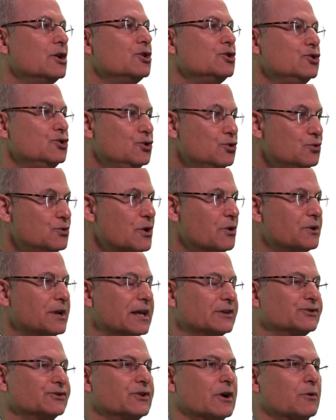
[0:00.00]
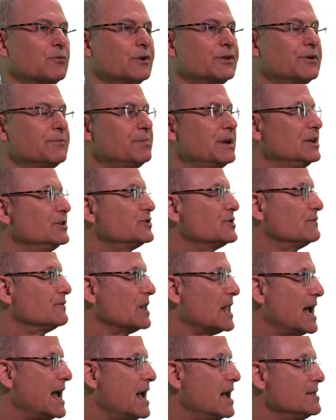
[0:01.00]
you don't get stuck with a piece of
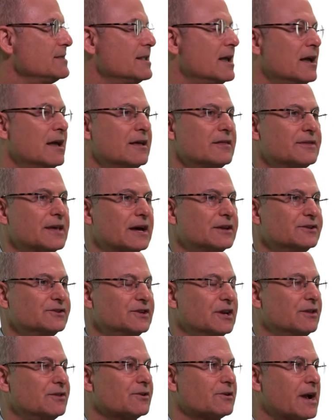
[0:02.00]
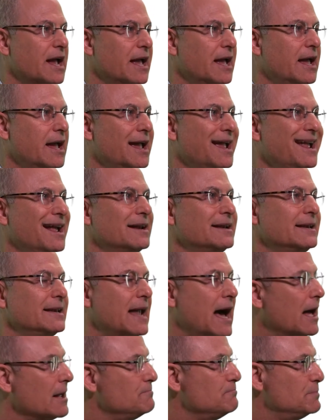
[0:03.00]
land that is either A,
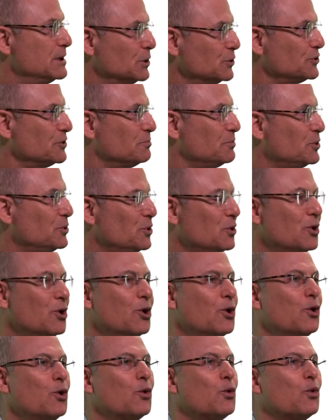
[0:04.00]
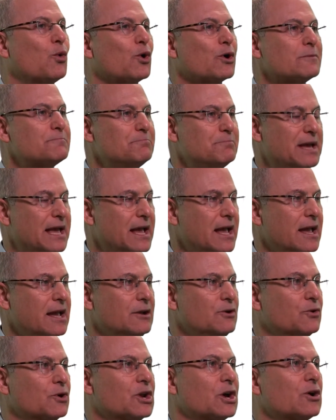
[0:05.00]
non-buildable, or B,
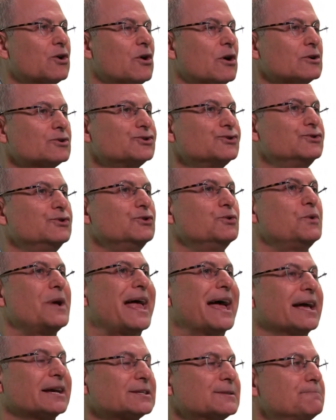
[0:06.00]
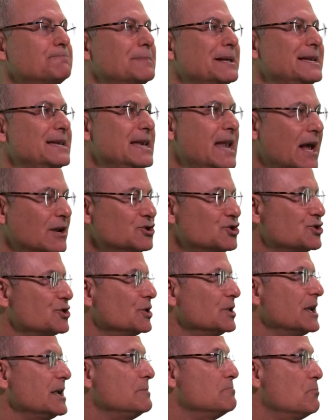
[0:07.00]
going to cost you
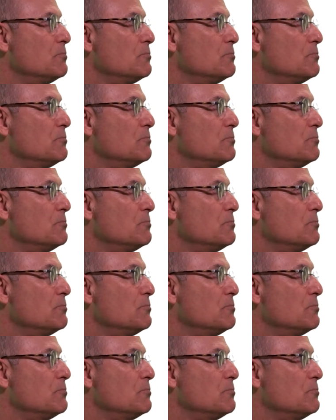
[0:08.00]
exponentially